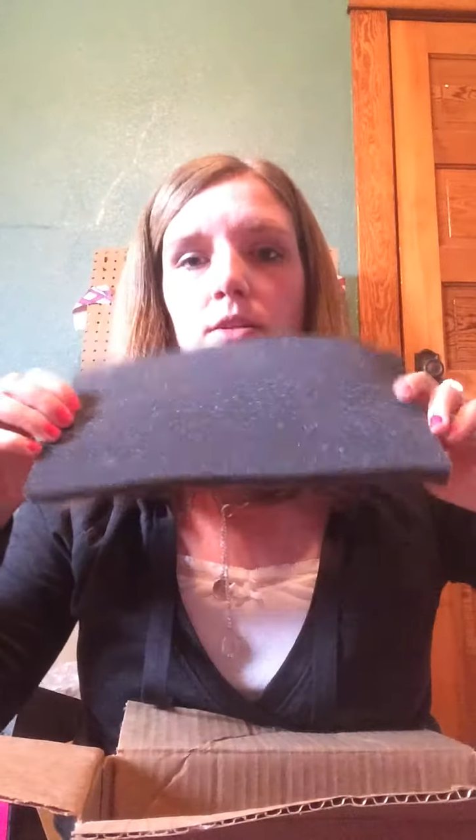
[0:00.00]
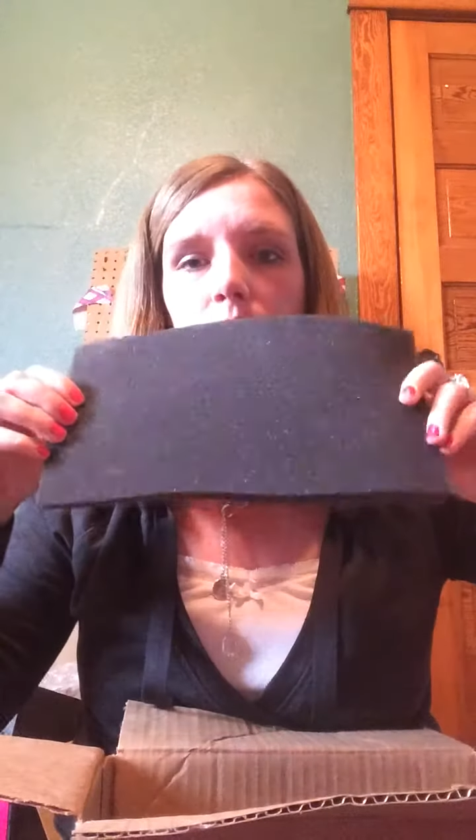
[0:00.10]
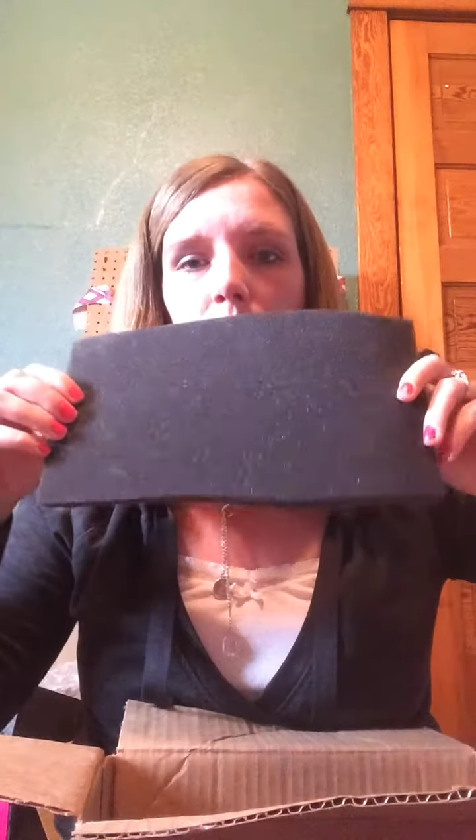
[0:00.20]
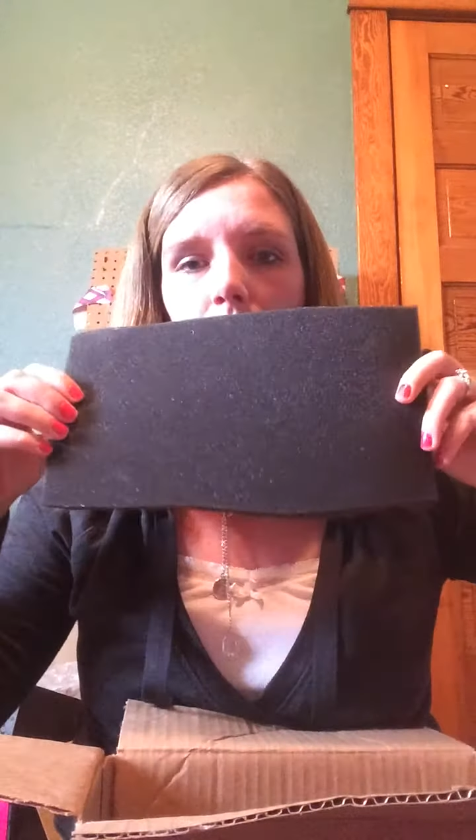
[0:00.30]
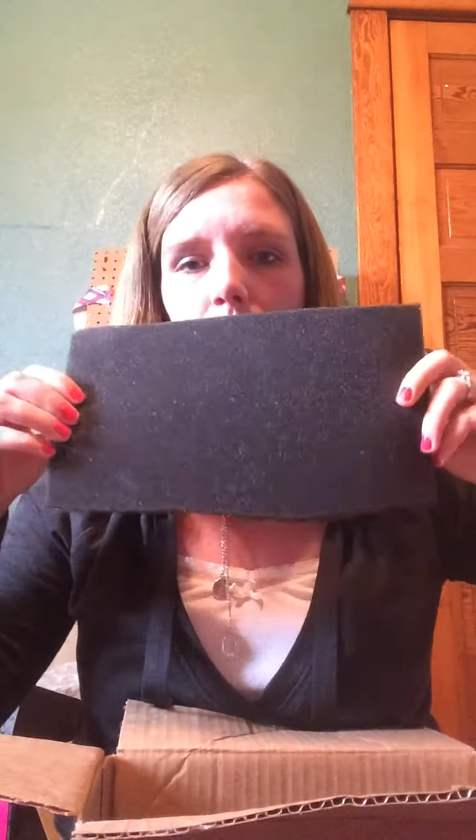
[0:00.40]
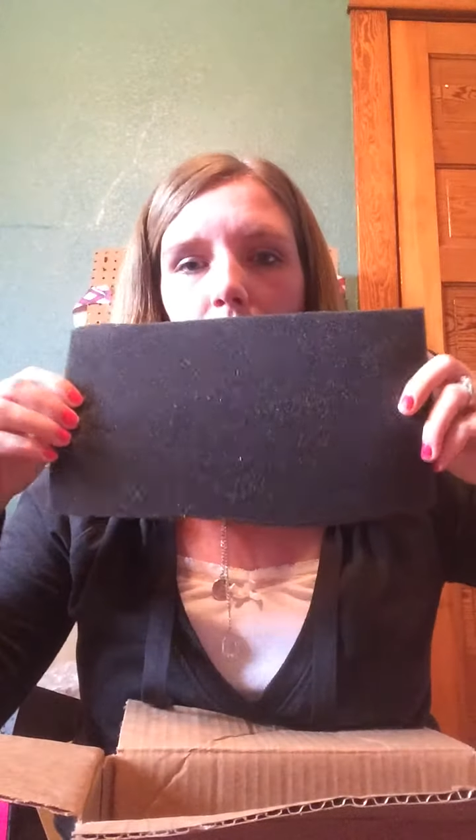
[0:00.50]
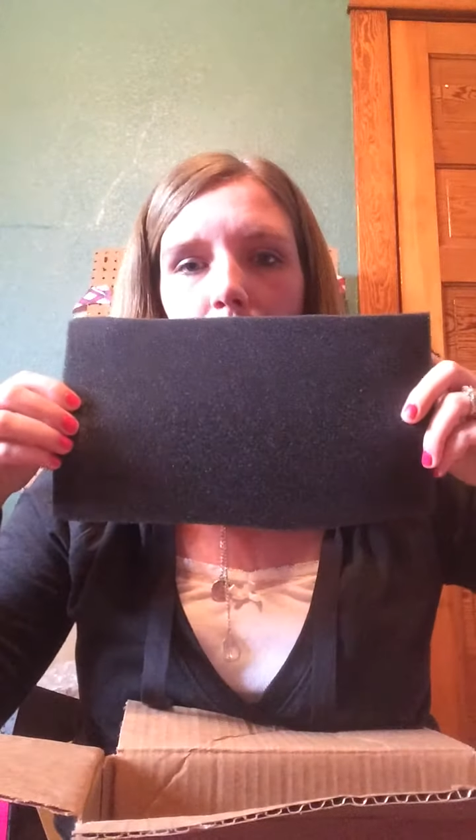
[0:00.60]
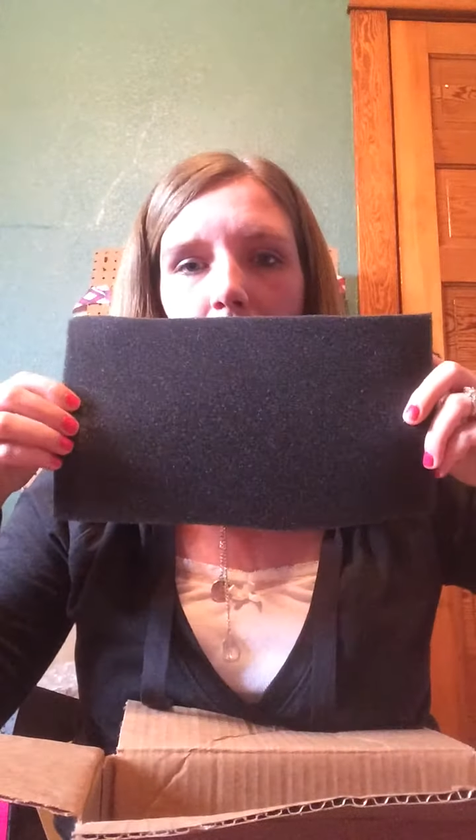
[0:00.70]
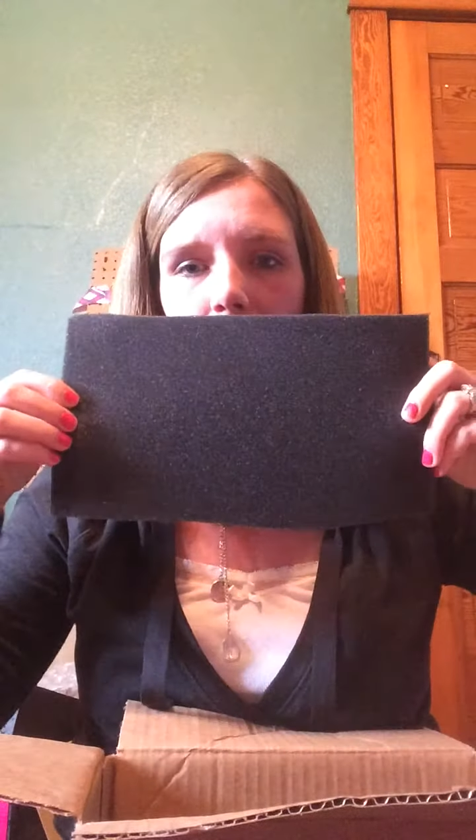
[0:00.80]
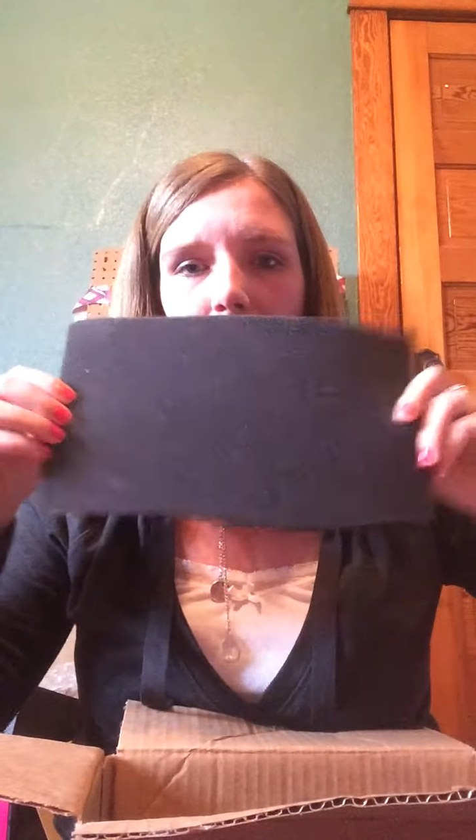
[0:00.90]
So what I do with
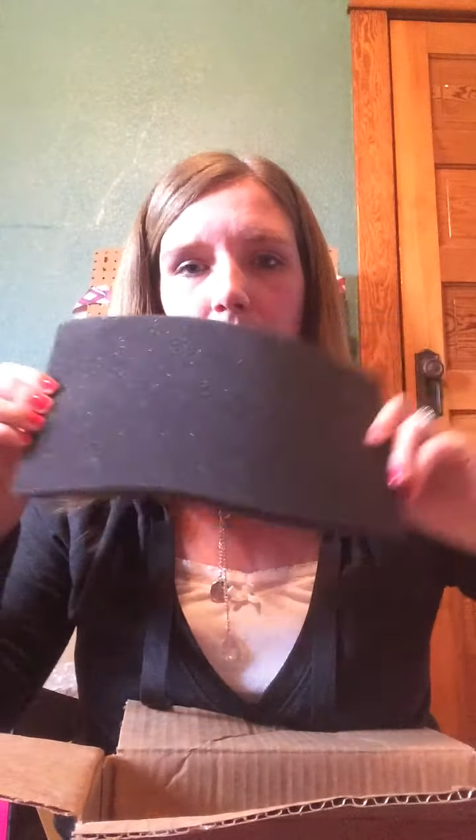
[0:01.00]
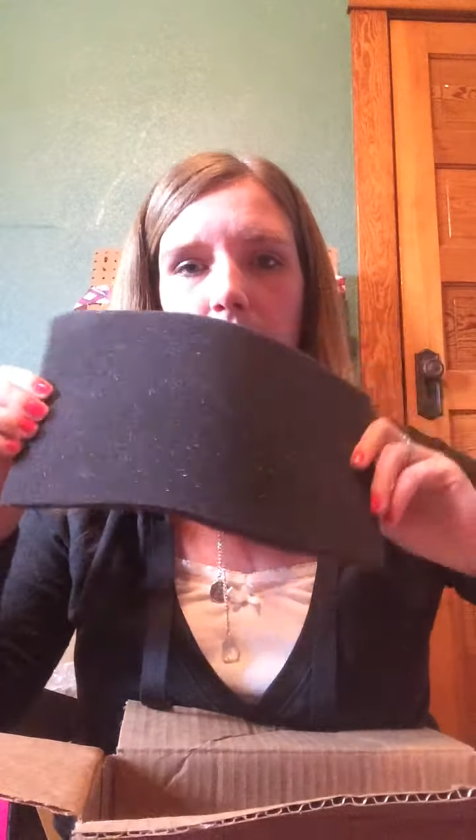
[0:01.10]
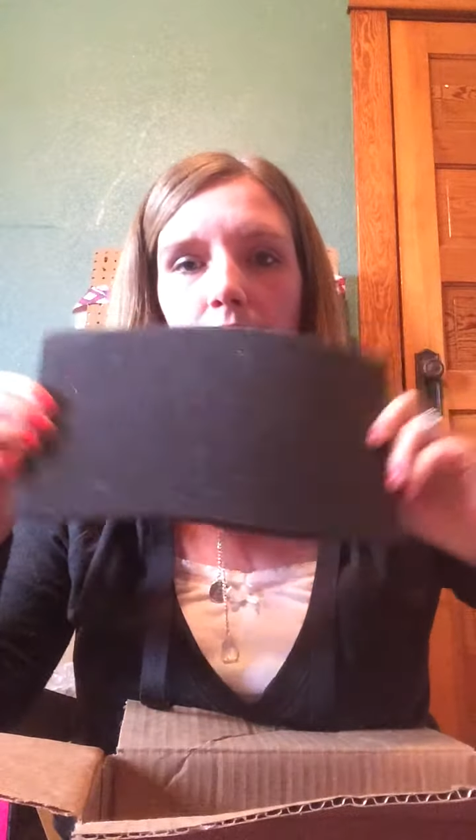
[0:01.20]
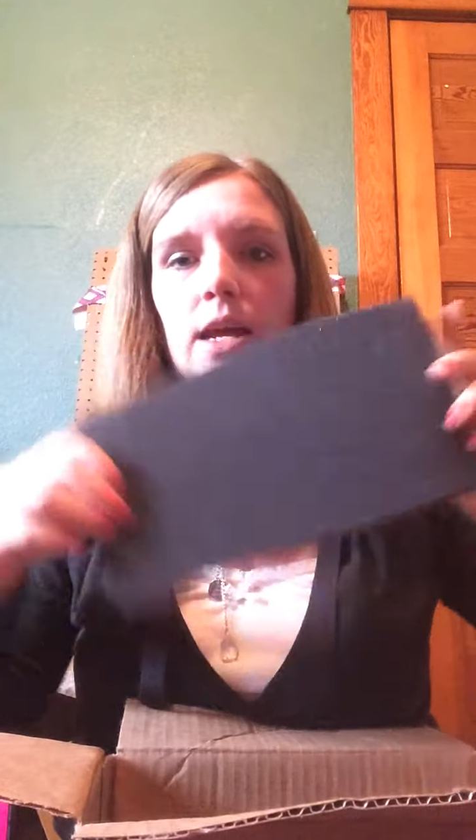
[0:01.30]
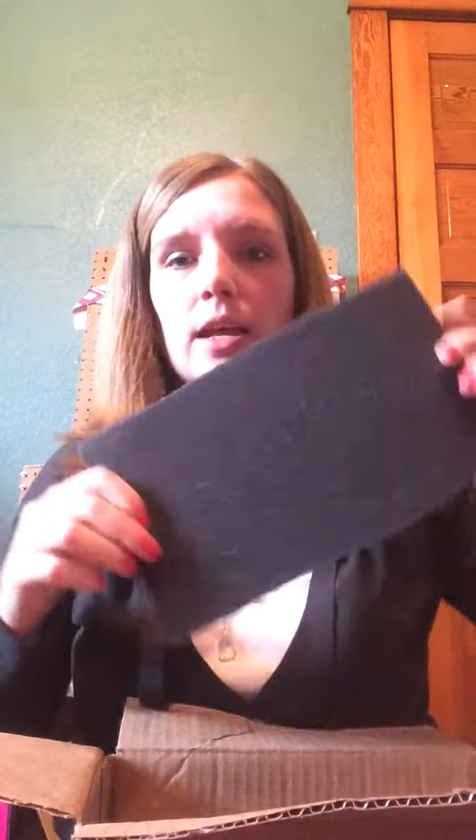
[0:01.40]
the boxes,